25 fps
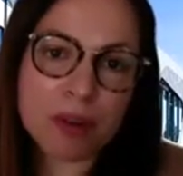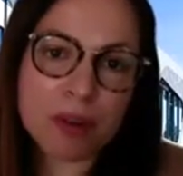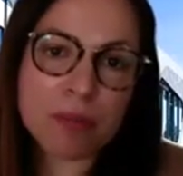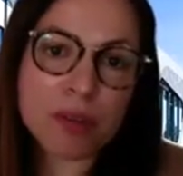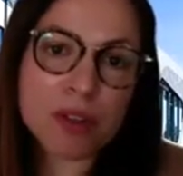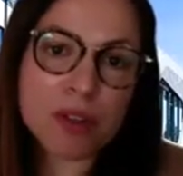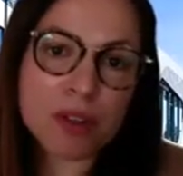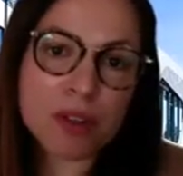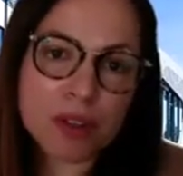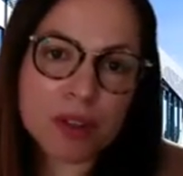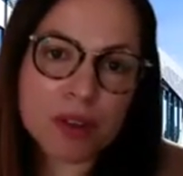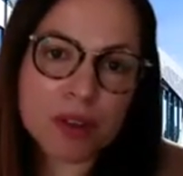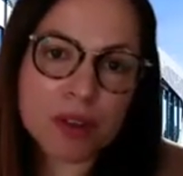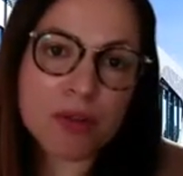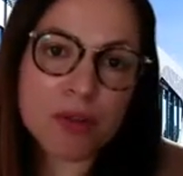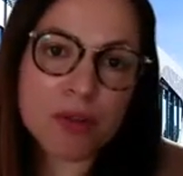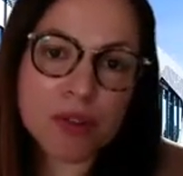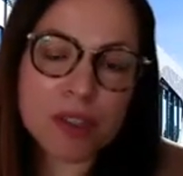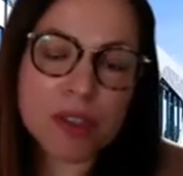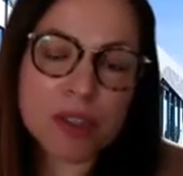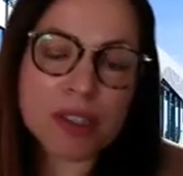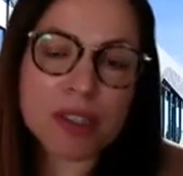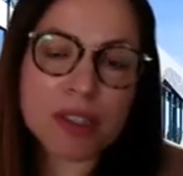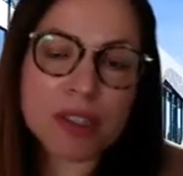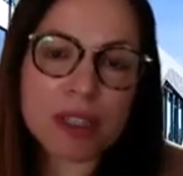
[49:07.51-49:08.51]
the
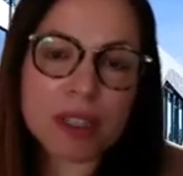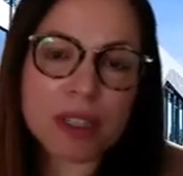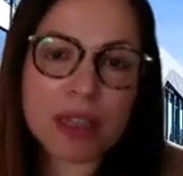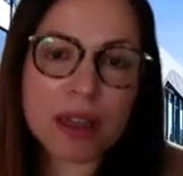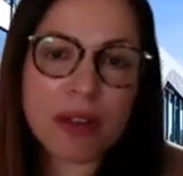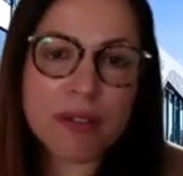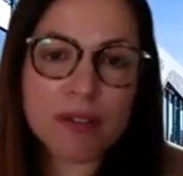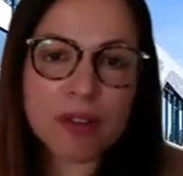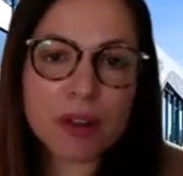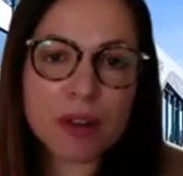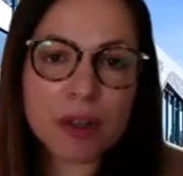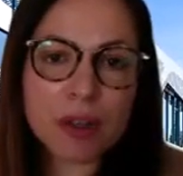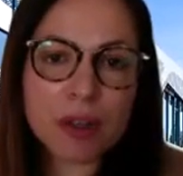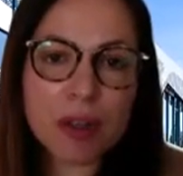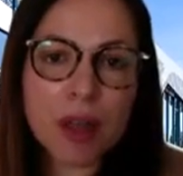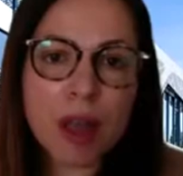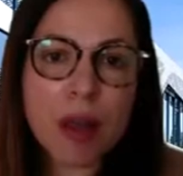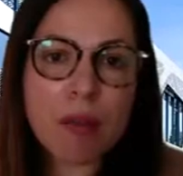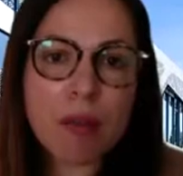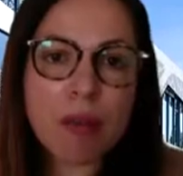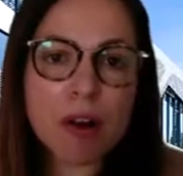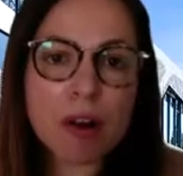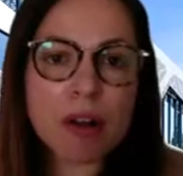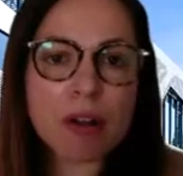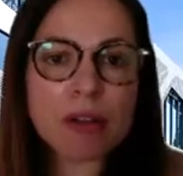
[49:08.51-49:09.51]
university level,
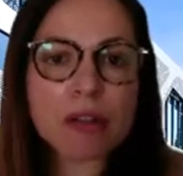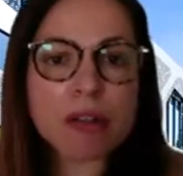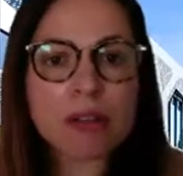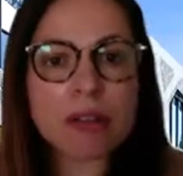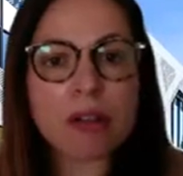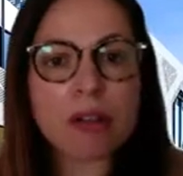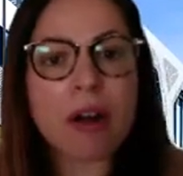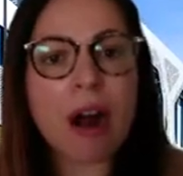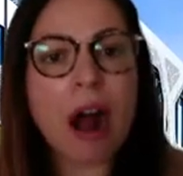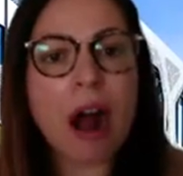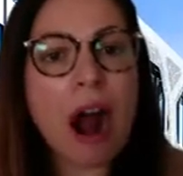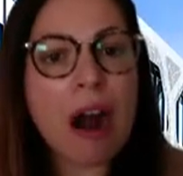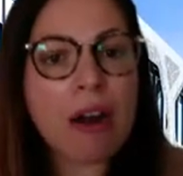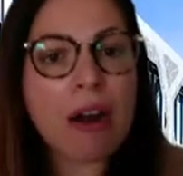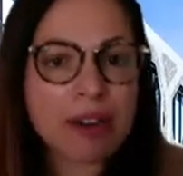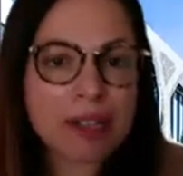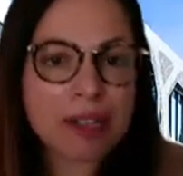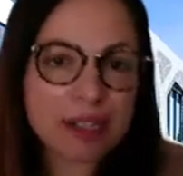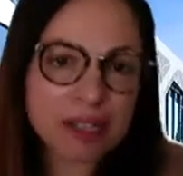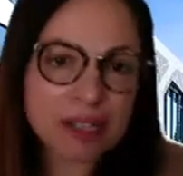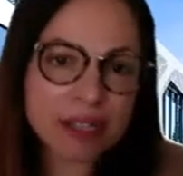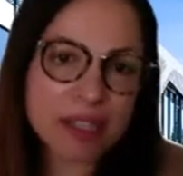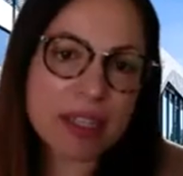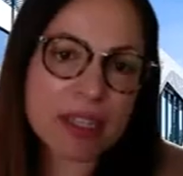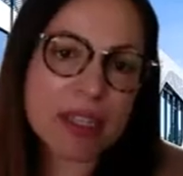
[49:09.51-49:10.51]
but also
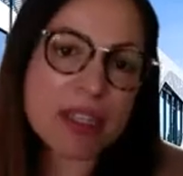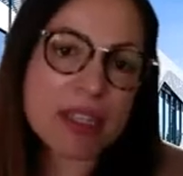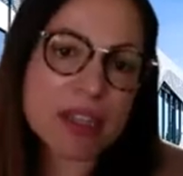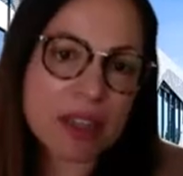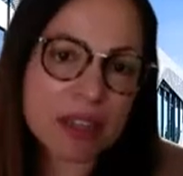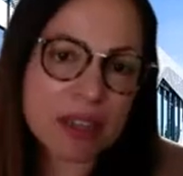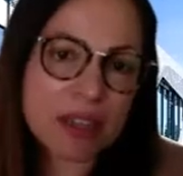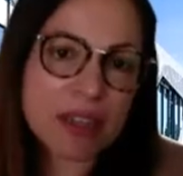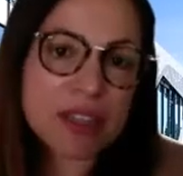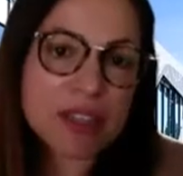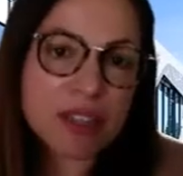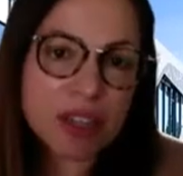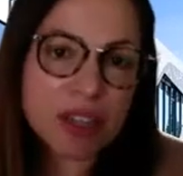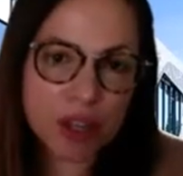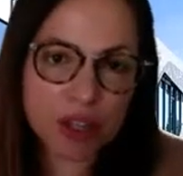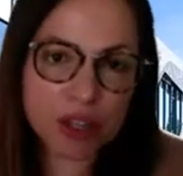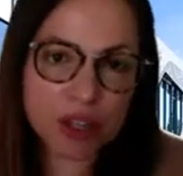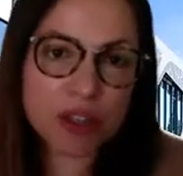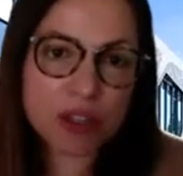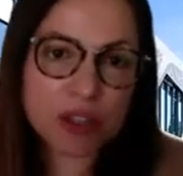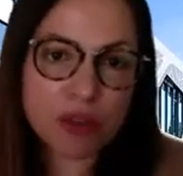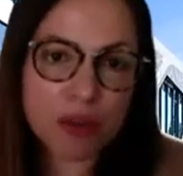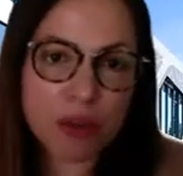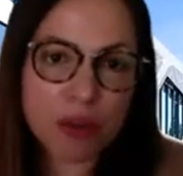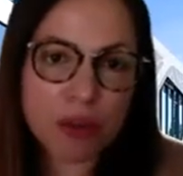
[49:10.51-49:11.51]
R&D in as
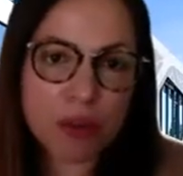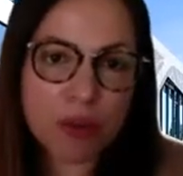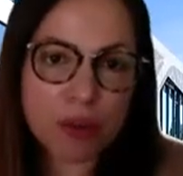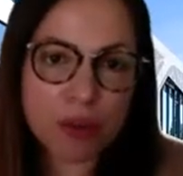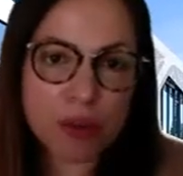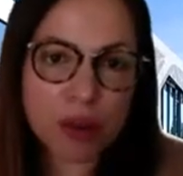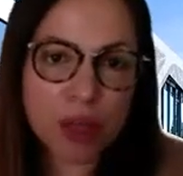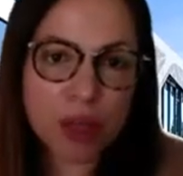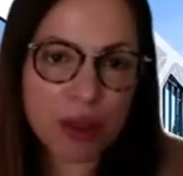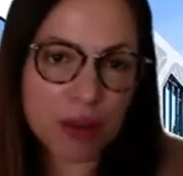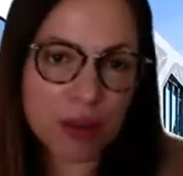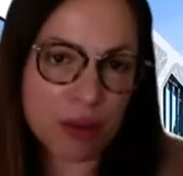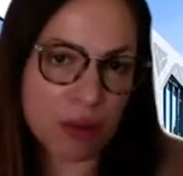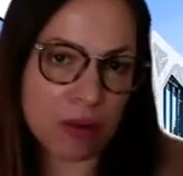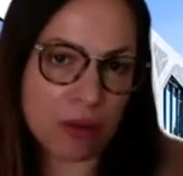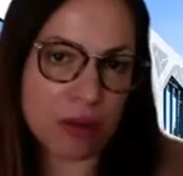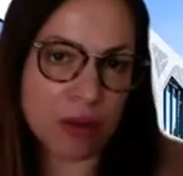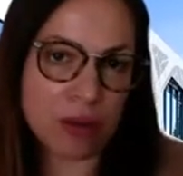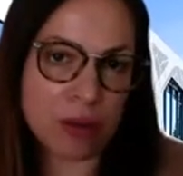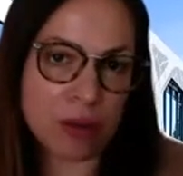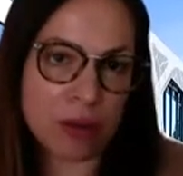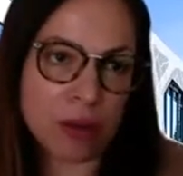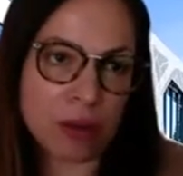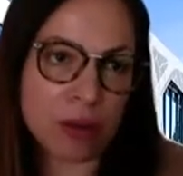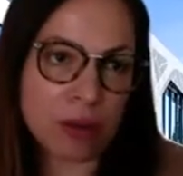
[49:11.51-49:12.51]
such, you know,
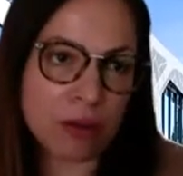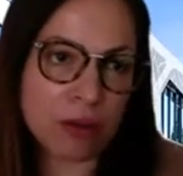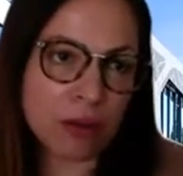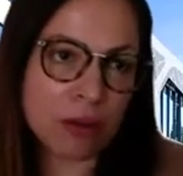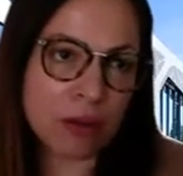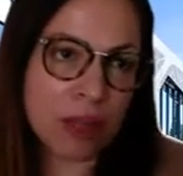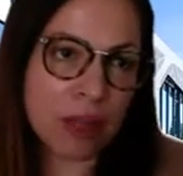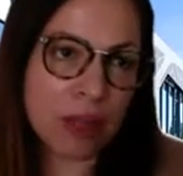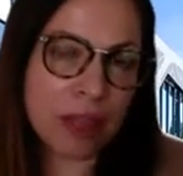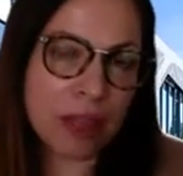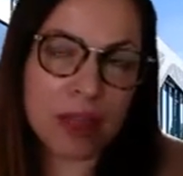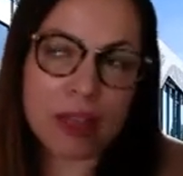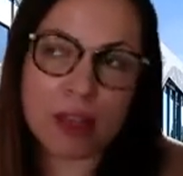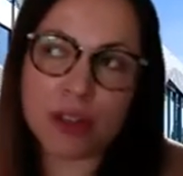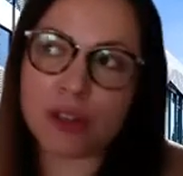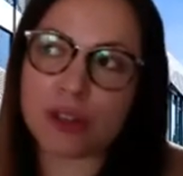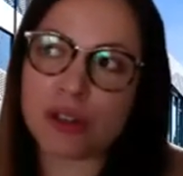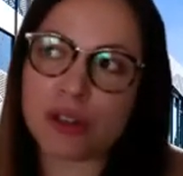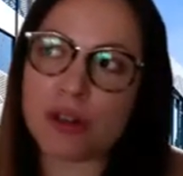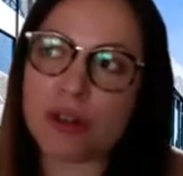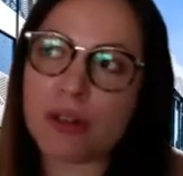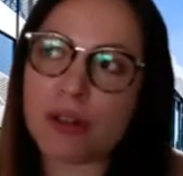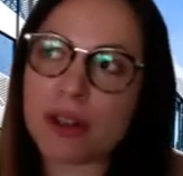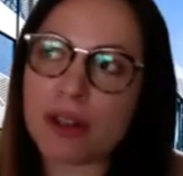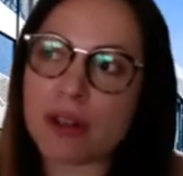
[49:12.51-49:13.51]
like
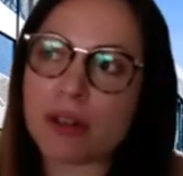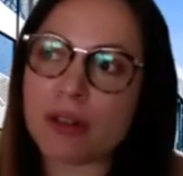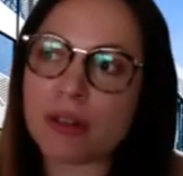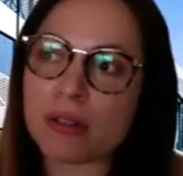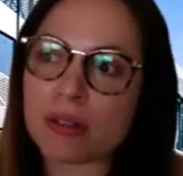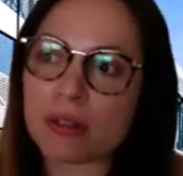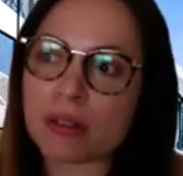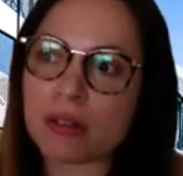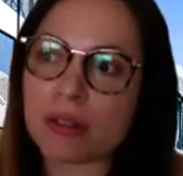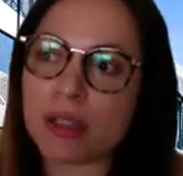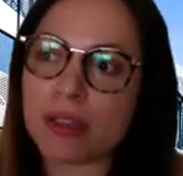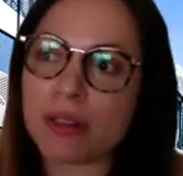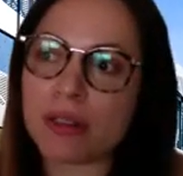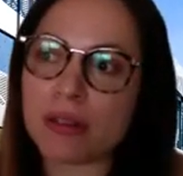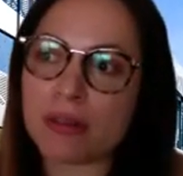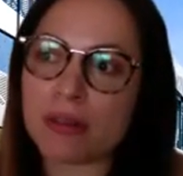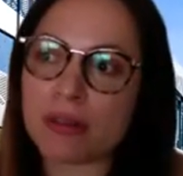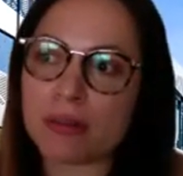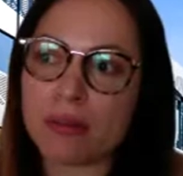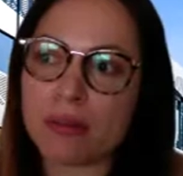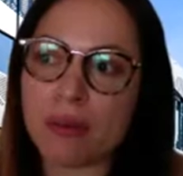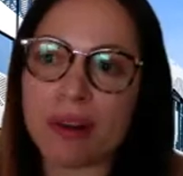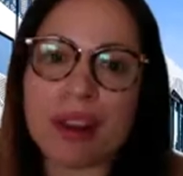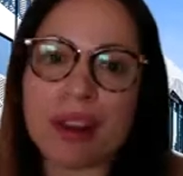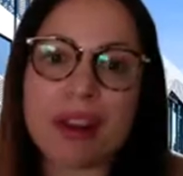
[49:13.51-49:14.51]
ensuring also that
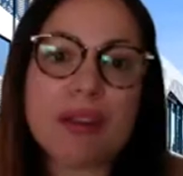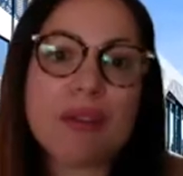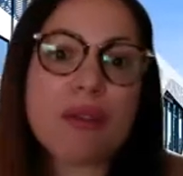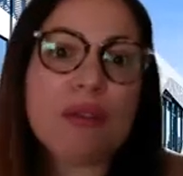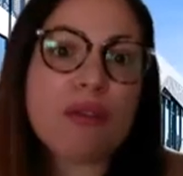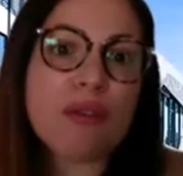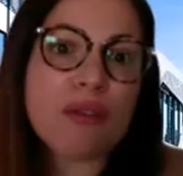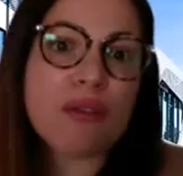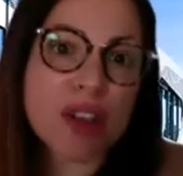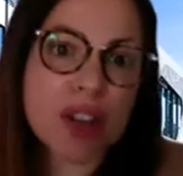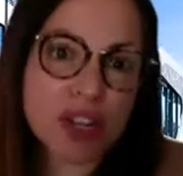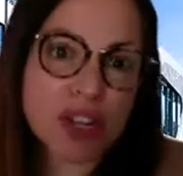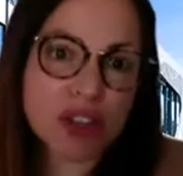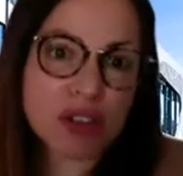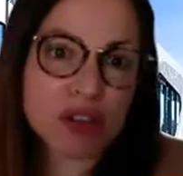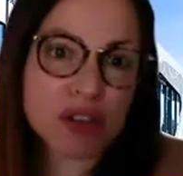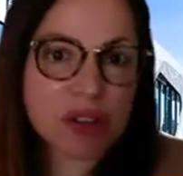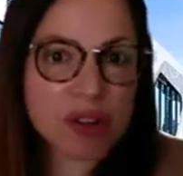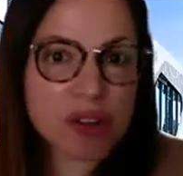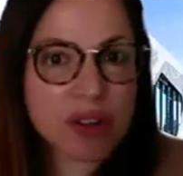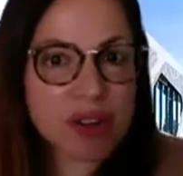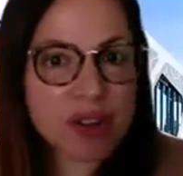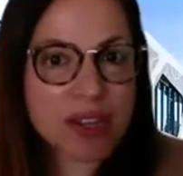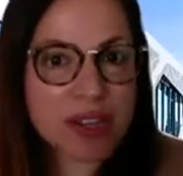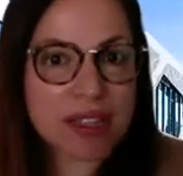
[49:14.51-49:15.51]
there's more
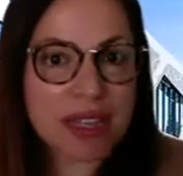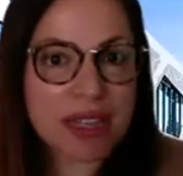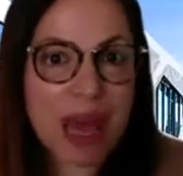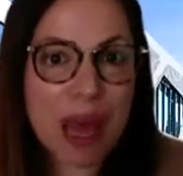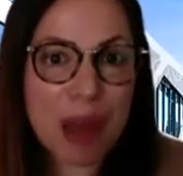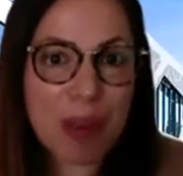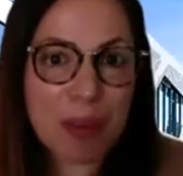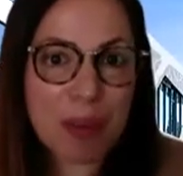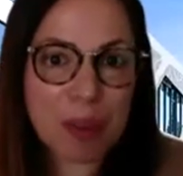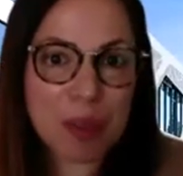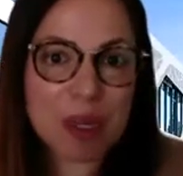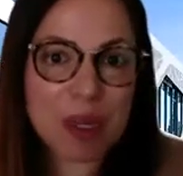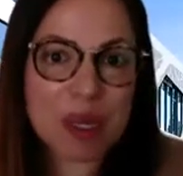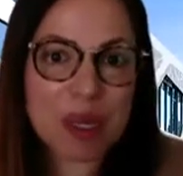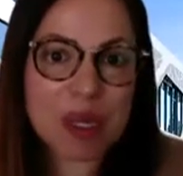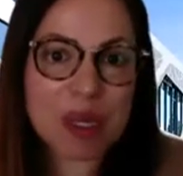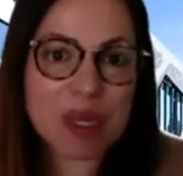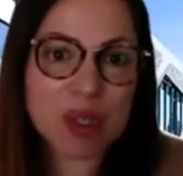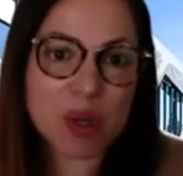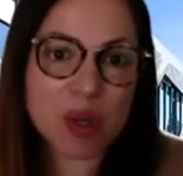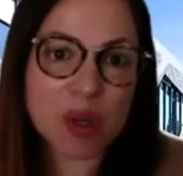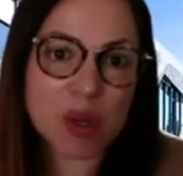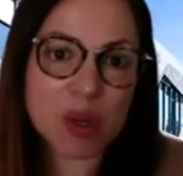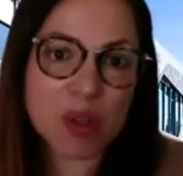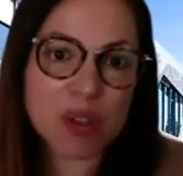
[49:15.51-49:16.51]
innovation that is happening in
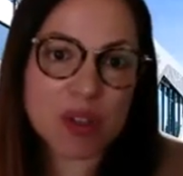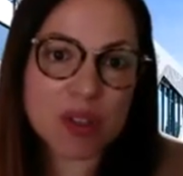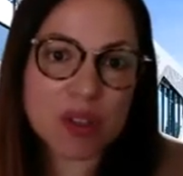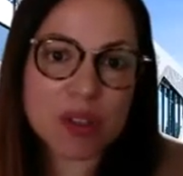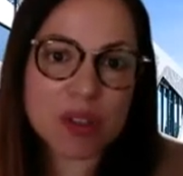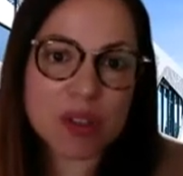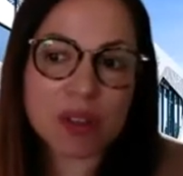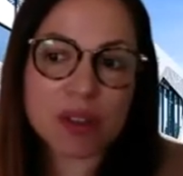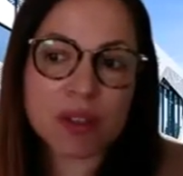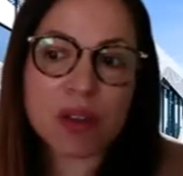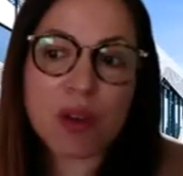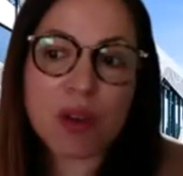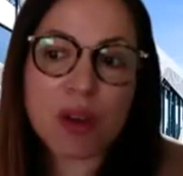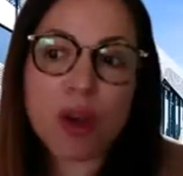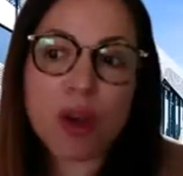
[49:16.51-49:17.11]
the continent